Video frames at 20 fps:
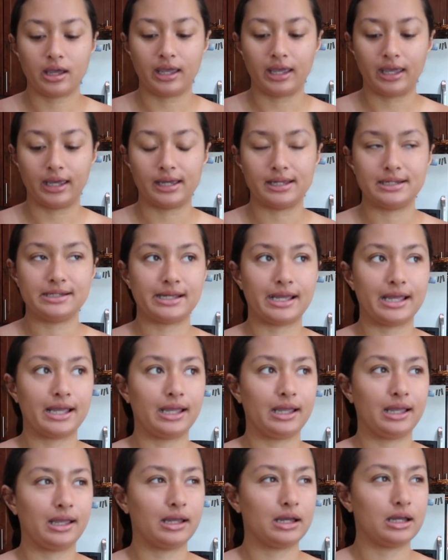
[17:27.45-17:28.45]
and
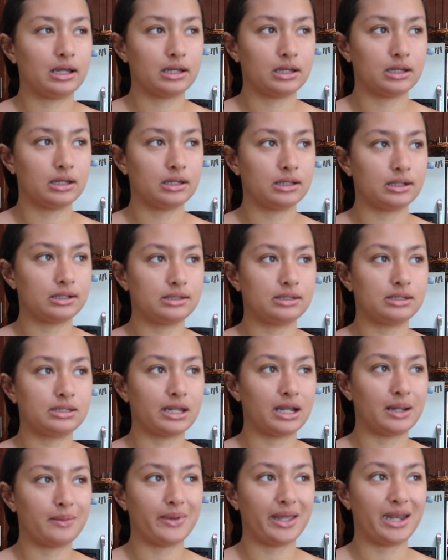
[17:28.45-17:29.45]
a
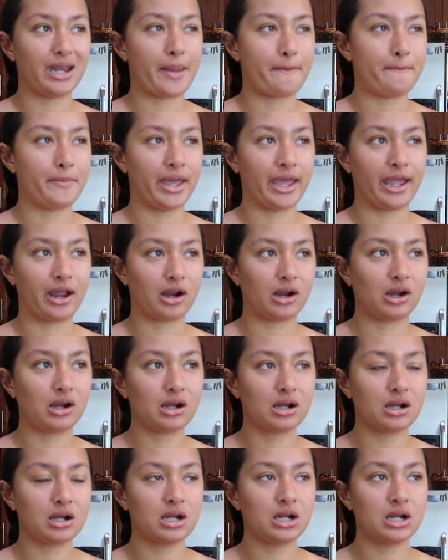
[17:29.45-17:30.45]
cinnamon
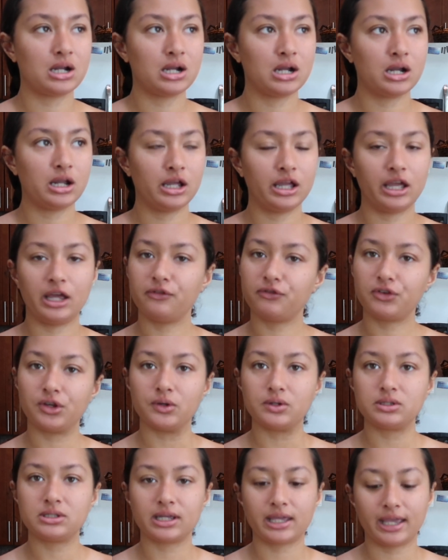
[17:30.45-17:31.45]
pear
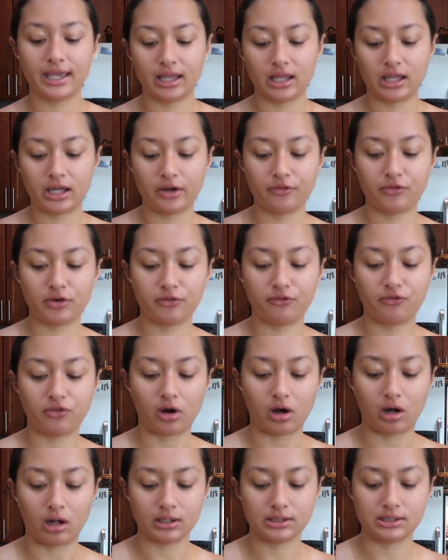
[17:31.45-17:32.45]
infused tequila for
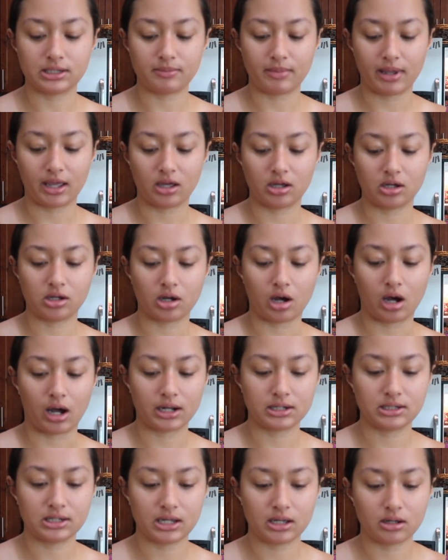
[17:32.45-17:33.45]
fall to make
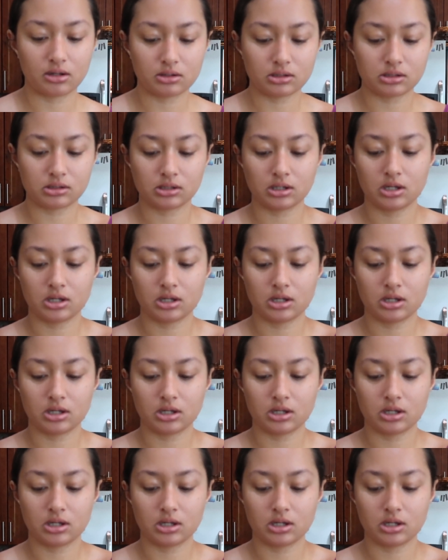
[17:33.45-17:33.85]
cocktails.